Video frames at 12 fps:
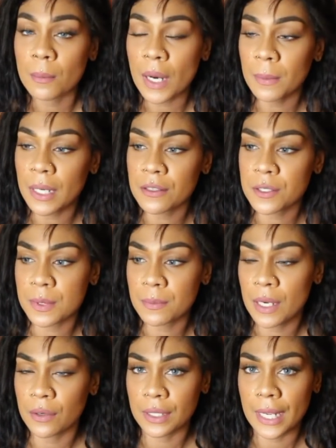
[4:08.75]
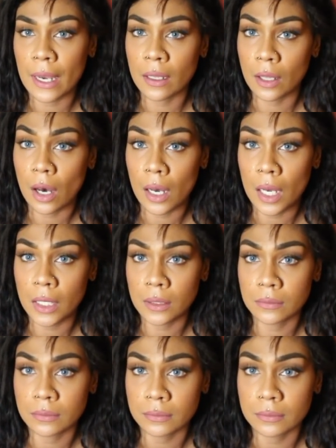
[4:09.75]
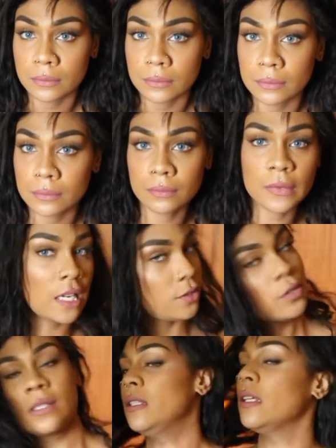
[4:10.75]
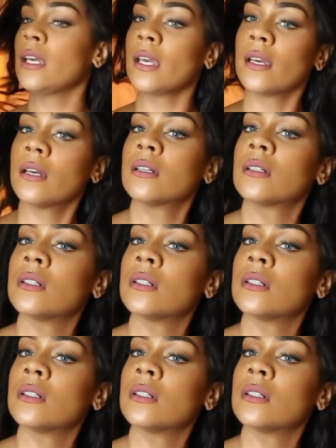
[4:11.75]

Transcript: My bone's been poking out a lot, as you can see.